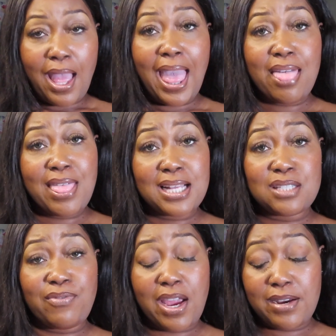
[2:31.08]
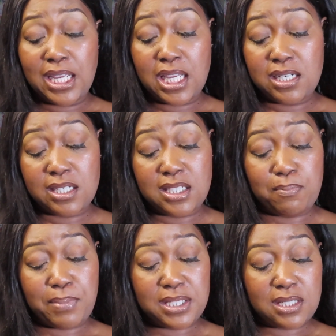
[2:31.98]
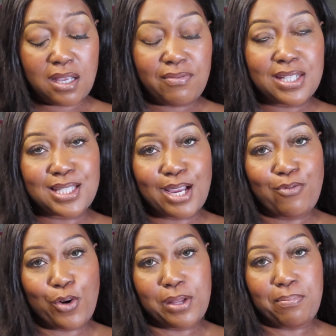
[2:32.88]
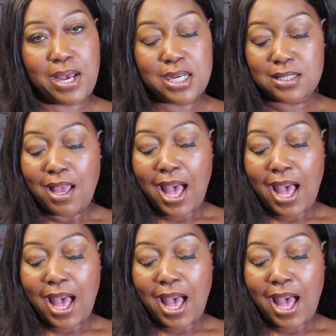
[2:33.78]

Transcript: and that's very inexpensive. It's like 40 bucks.